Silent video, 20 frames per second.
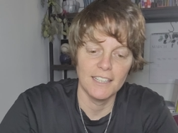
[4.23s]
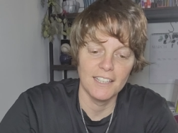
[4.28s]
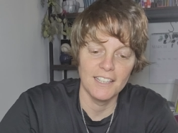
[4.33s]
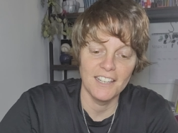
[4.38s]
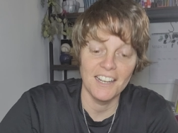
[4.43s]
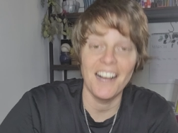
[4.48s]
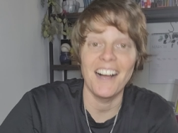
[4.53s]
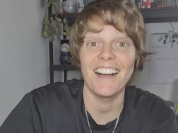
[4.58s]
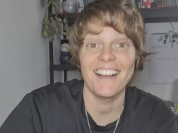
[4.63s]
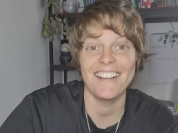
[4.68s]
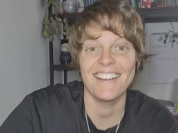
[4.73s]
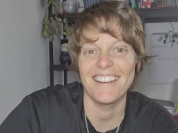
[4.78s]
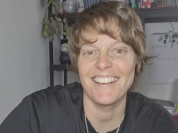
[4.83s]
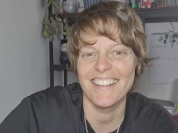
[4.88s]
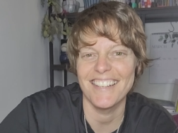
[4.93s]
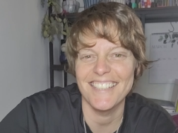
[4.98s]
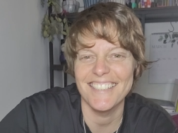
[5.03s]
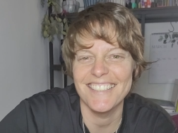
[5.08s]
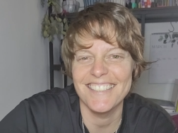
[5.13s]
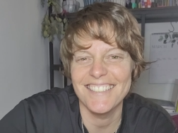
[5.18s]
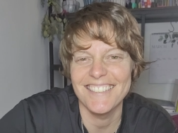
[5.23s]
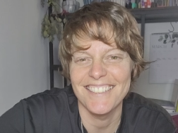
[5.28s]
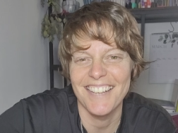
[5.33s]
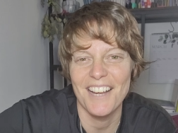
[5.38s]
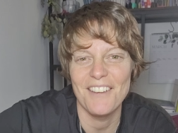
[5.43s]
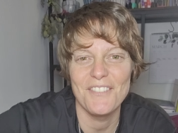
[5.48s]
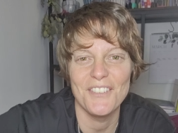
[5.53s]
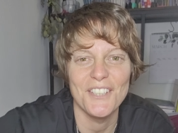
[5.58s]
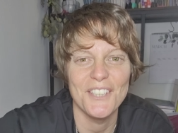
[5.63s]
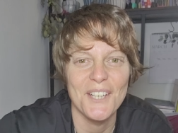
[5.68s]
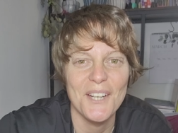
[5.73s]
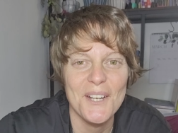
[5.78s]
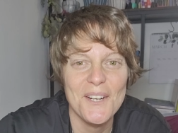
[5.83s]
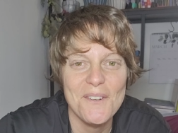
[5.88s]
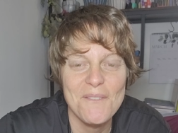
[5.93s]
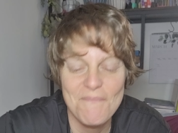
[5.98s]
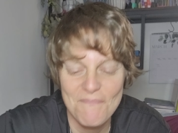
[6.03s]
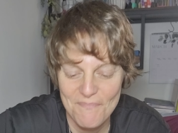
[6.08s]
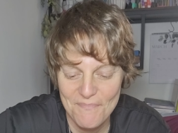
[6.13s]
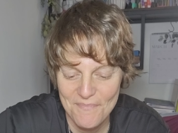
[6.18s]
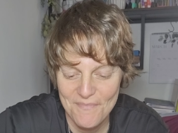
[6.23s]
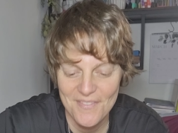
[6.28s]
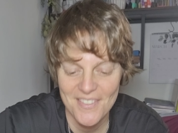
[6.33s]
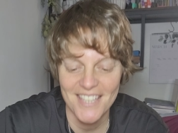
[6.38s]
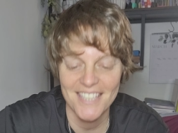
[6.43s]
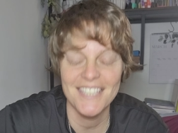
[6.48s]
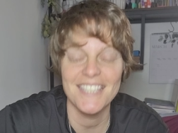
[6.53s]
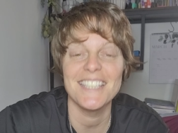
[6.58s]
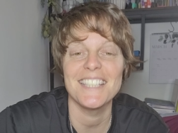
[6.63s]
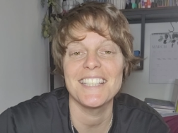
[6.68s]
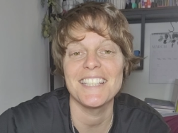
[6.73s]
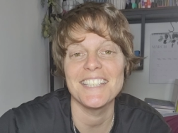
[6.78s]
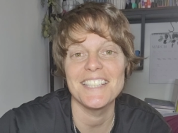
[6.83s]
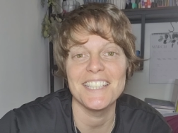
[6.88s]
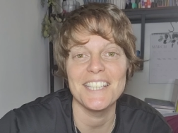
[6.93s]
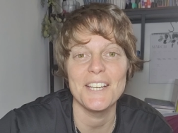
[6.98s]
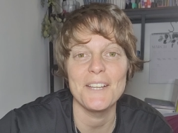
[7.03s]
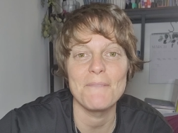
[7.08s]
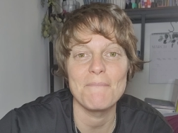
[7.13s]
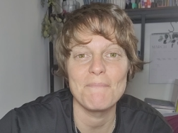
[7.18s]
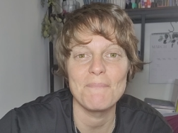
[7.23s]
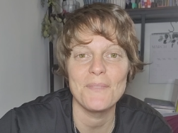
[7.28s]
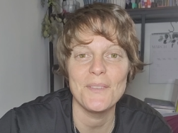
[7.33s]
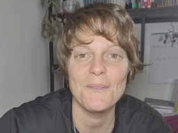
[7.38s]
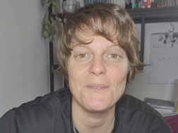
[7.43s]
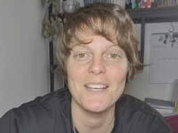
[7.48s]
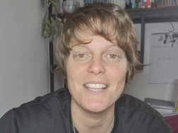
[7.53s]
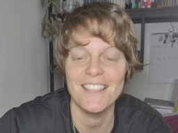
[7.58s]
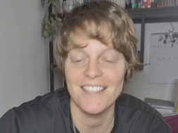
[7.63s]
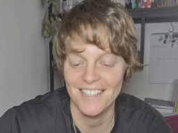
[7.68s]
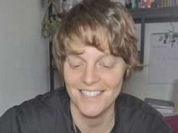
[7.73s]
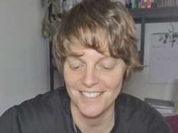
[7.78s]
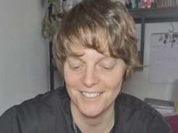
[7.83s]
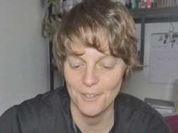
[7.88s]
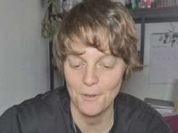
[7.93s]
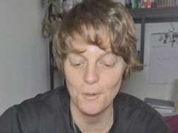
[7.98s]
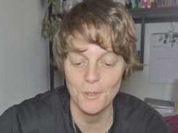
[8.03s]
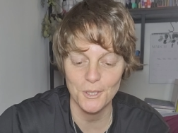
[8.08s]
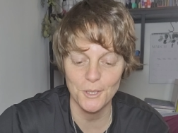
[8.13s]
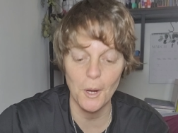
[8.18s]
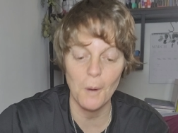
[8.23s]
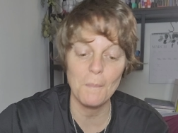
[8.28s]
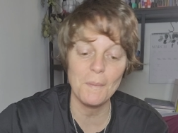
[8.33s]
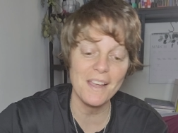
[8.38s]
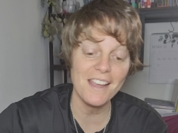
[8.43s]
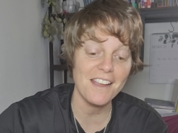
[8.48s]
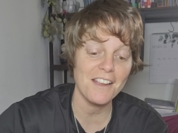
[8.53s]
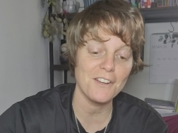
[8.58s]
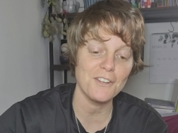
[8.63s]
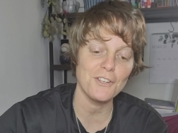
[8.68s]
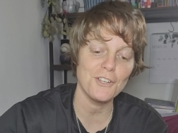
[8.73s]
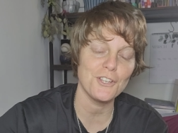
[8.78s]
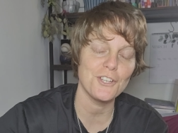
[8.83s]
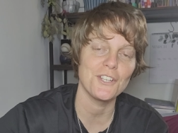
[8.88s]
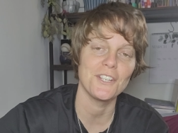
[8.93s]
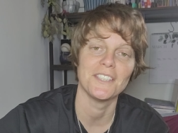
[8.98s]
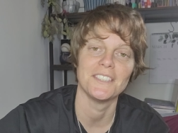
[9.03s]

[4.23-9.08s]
Hi guys, hi Virgo. This is Lindsay with uh, Horoscope-ish.